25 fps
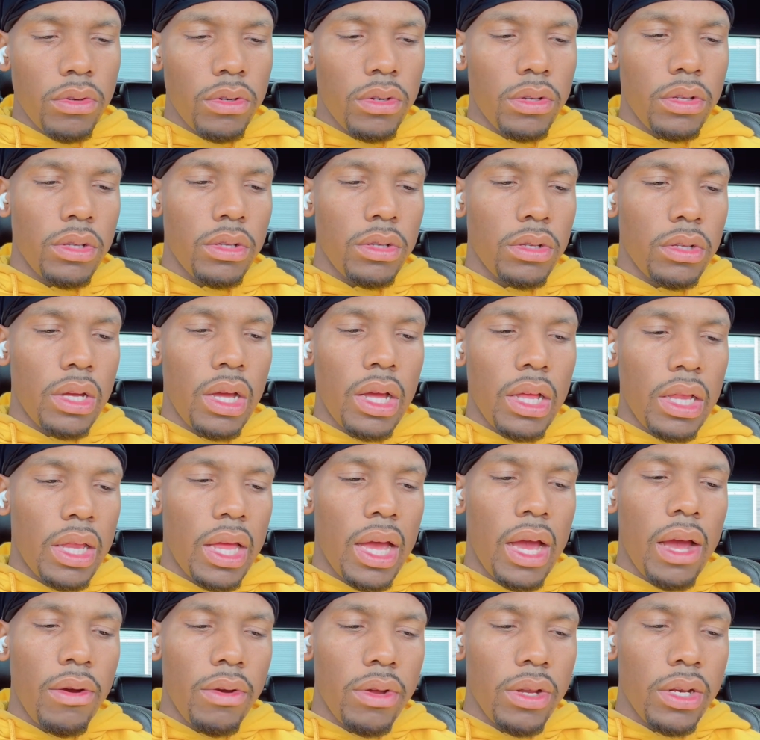to
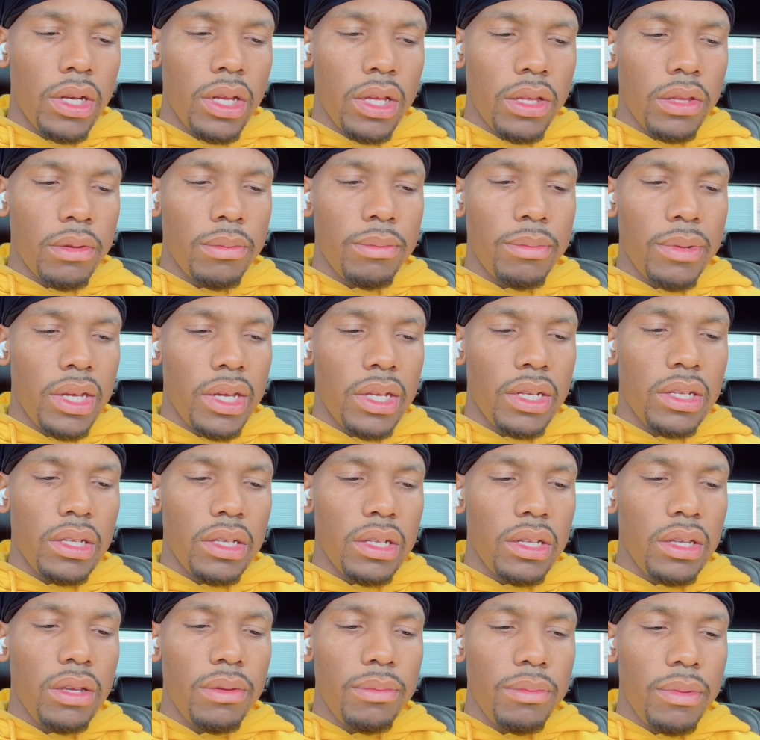allow another man to
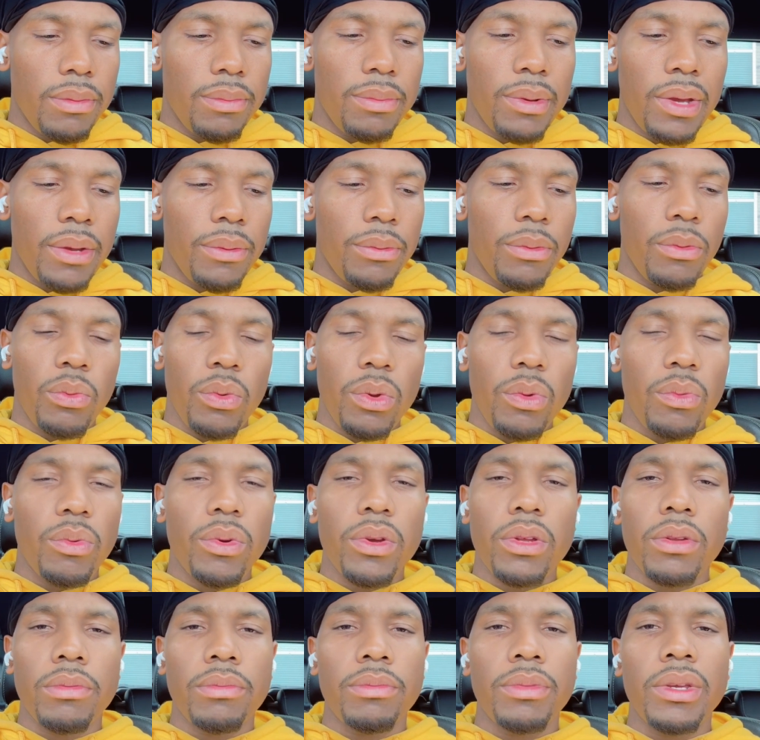lead me, baby, we
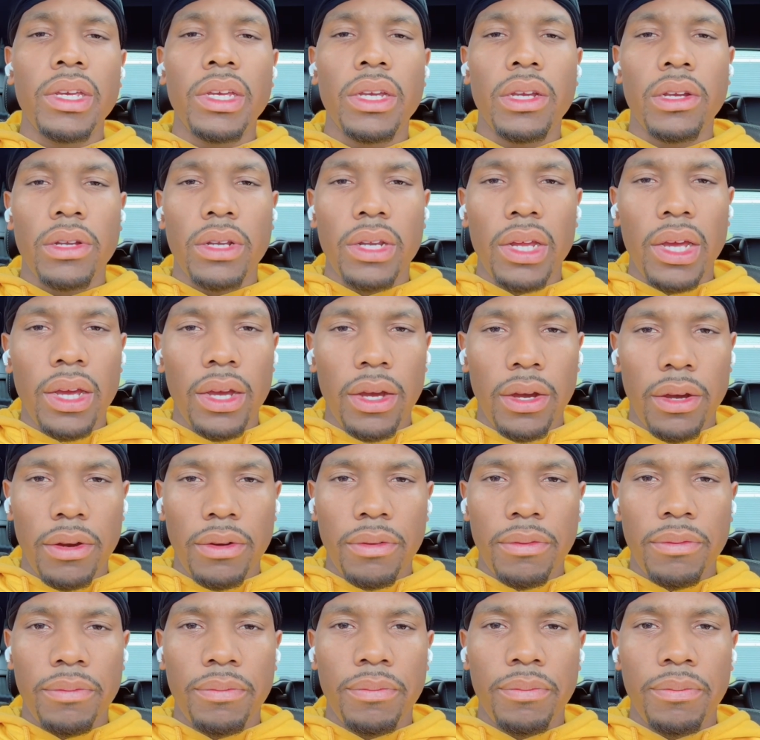wouldn't be here now.
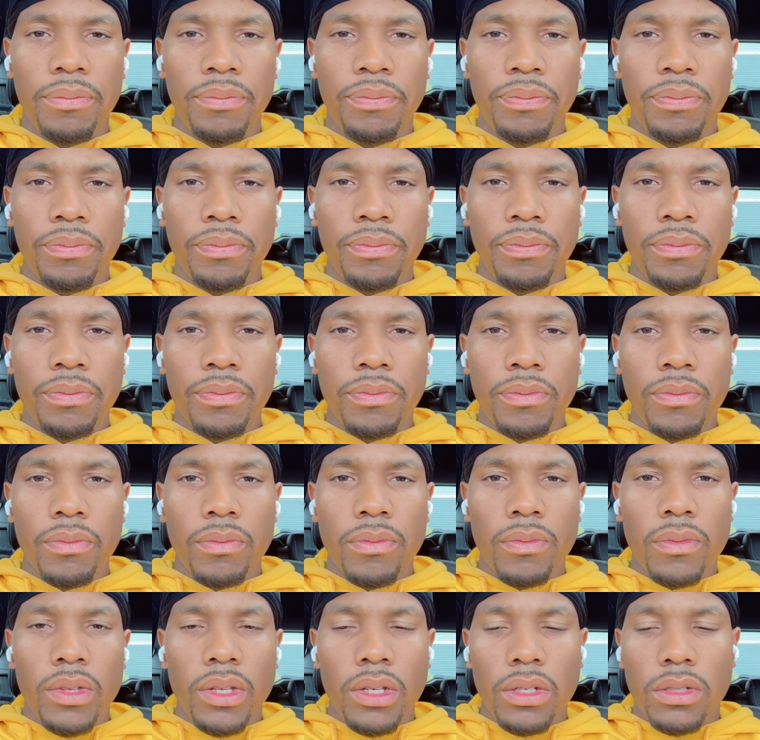
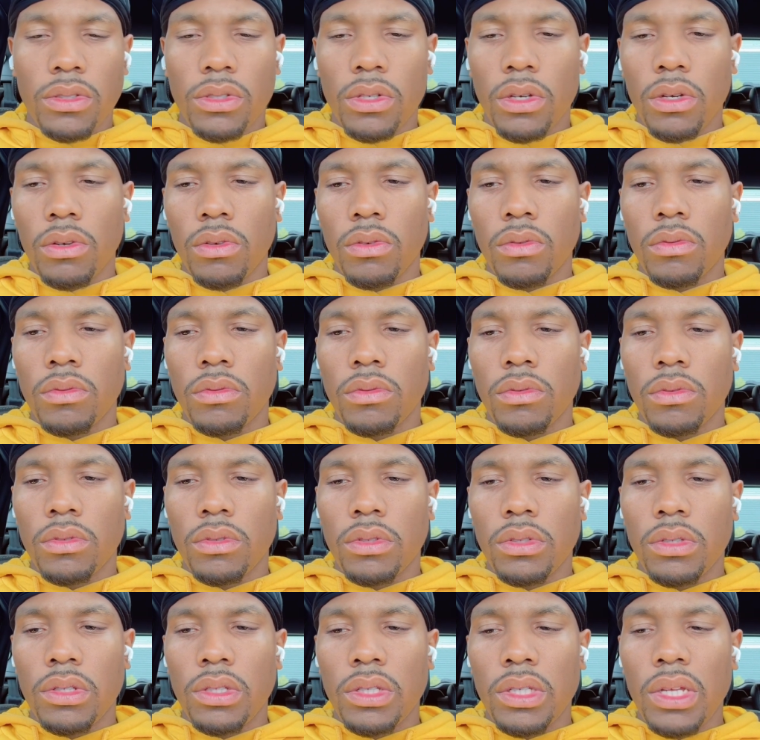So
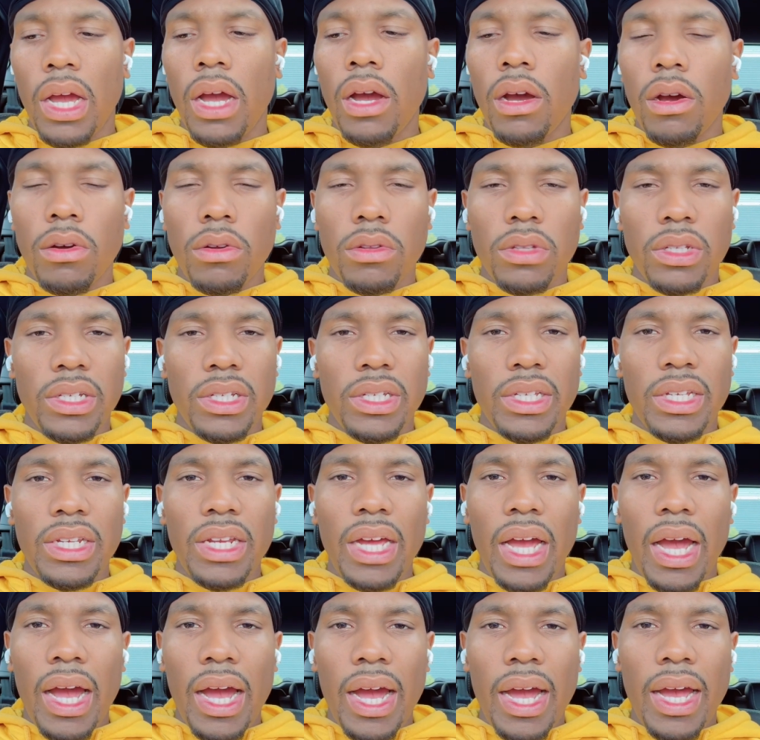not only did
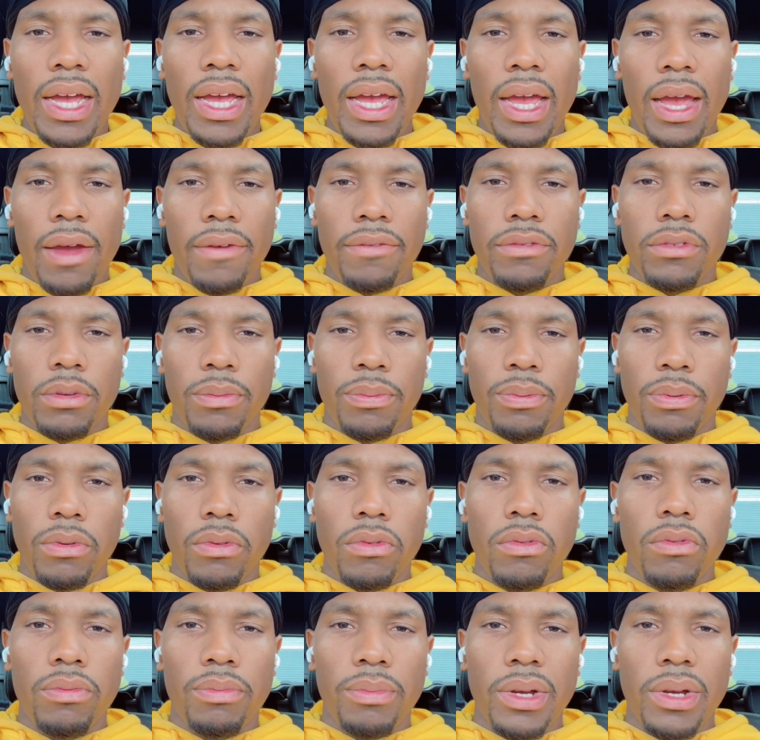I have to
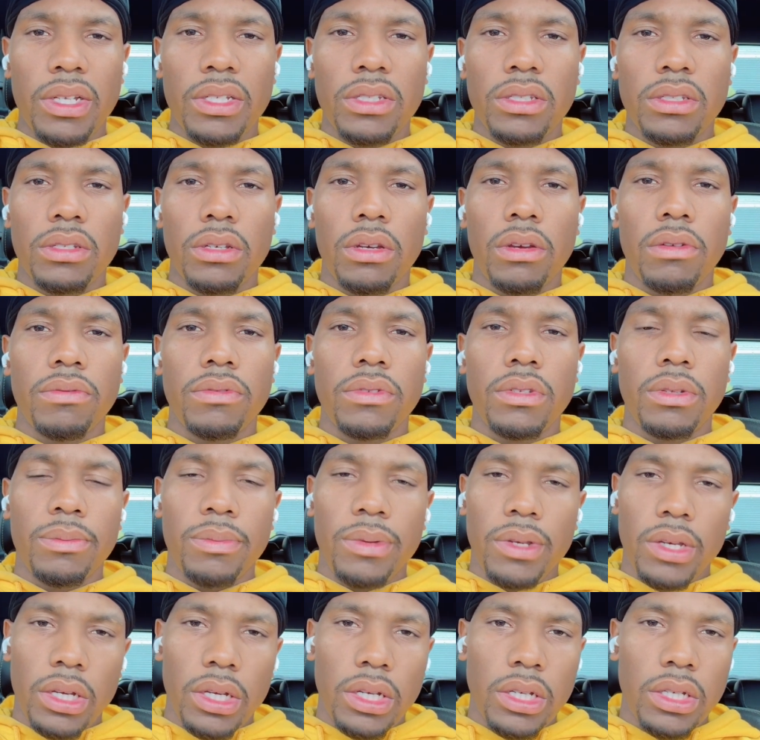prove myself to
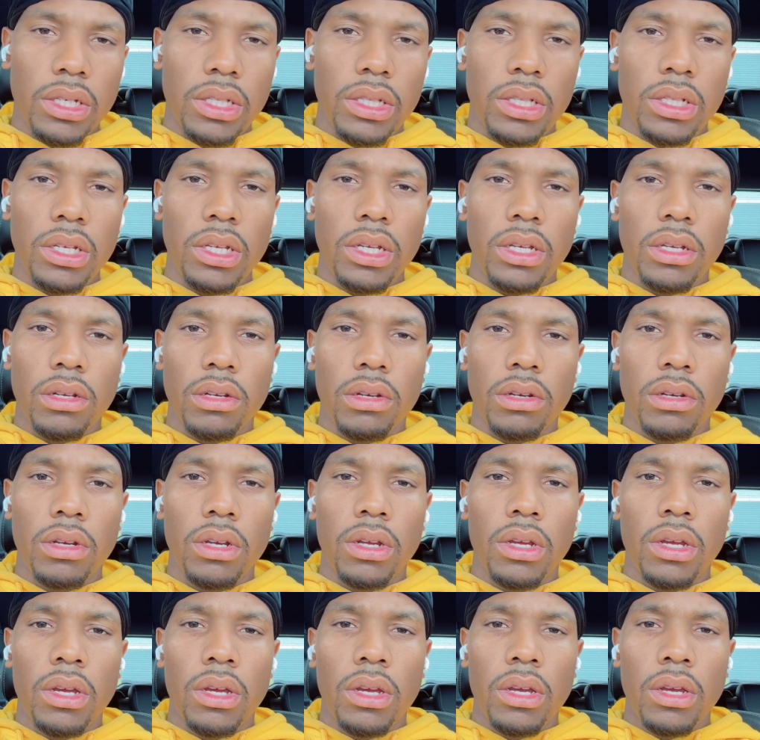be a good leader,
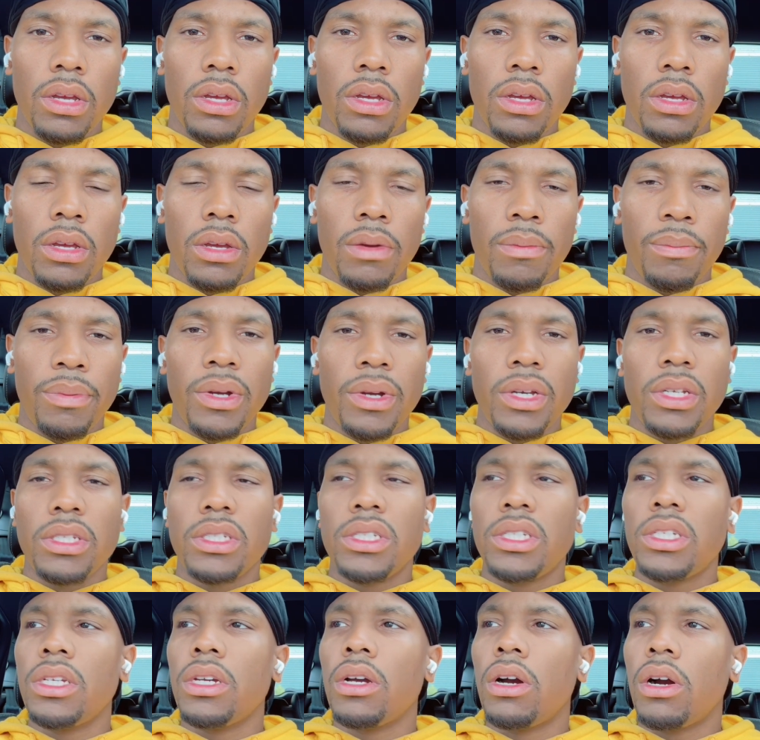but
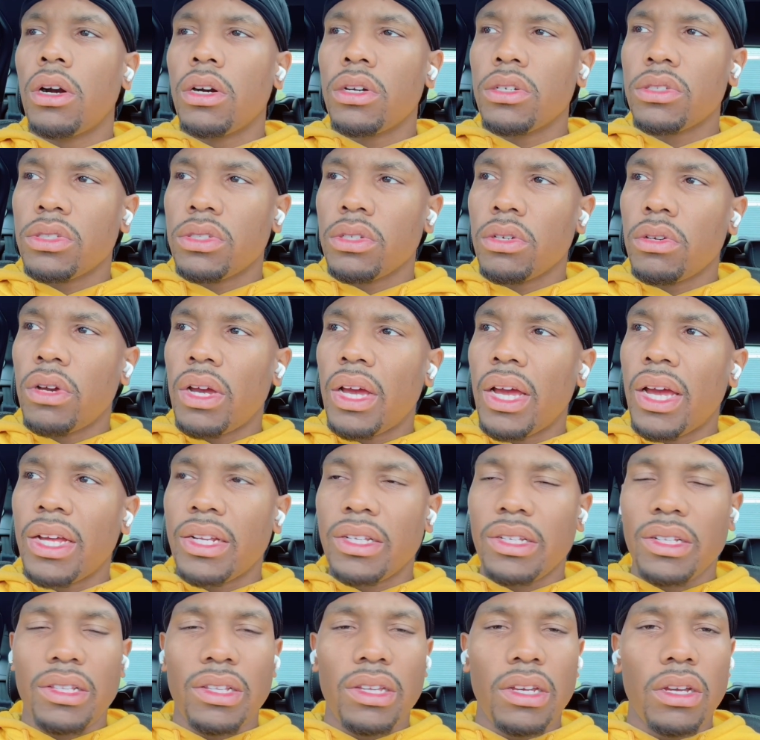she also had
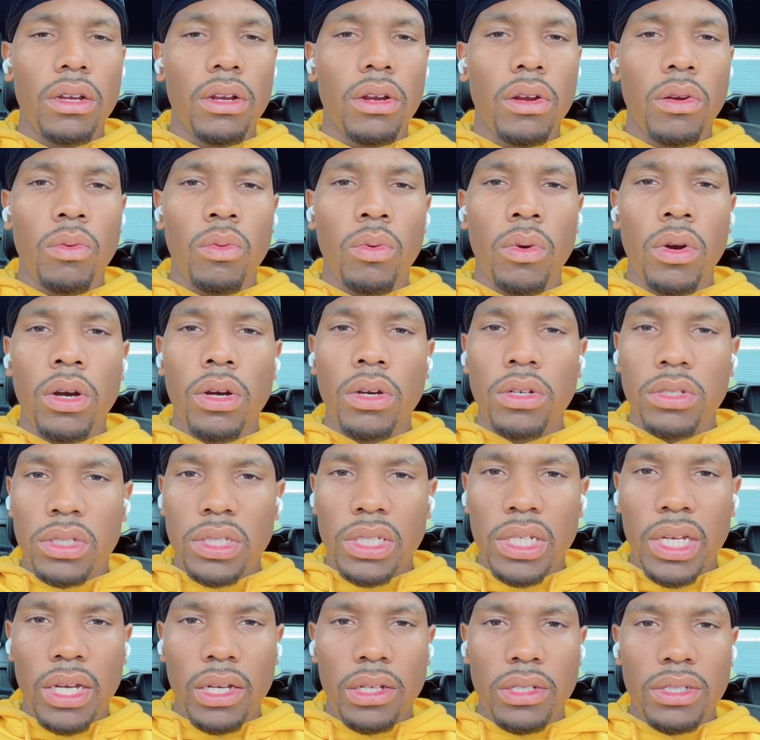to let her walls
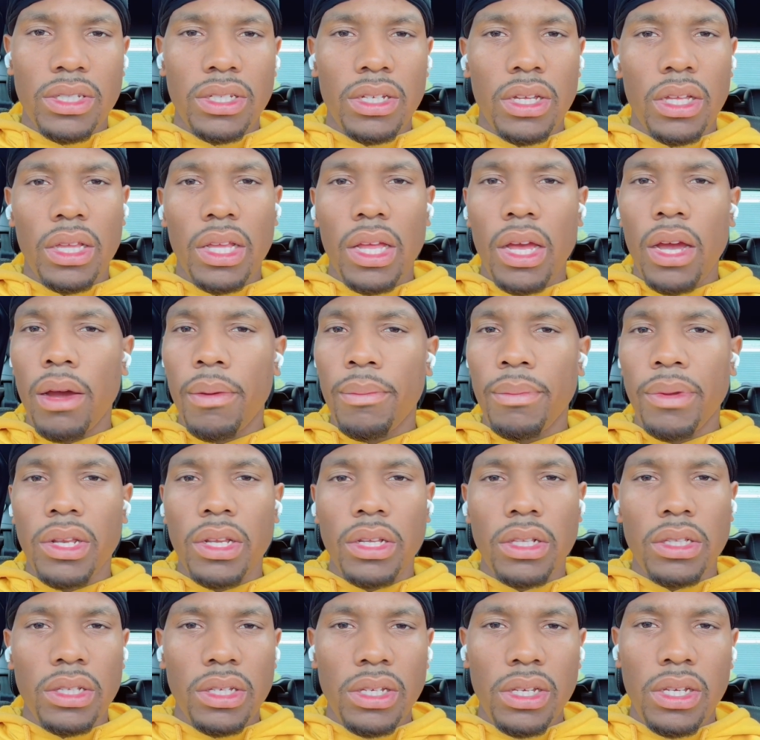down to allow me to
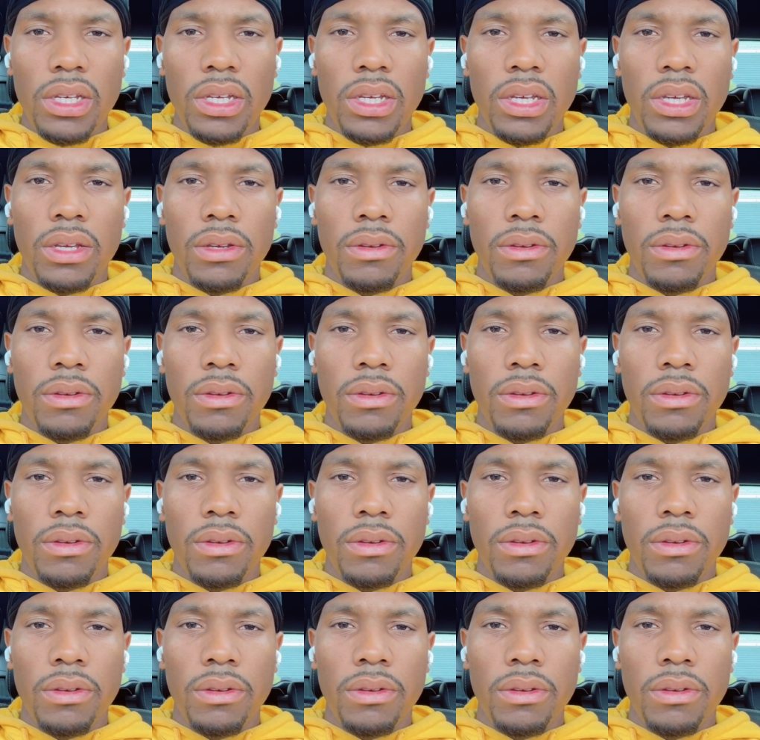lead.